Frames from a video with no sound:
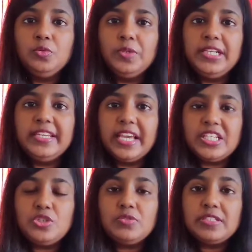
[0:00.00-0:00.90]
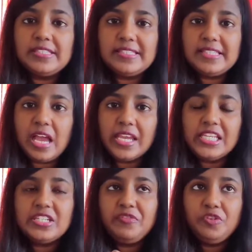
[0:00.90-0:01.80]
will get to
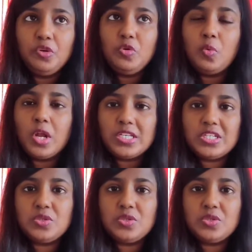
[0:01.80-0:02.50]
decide if you want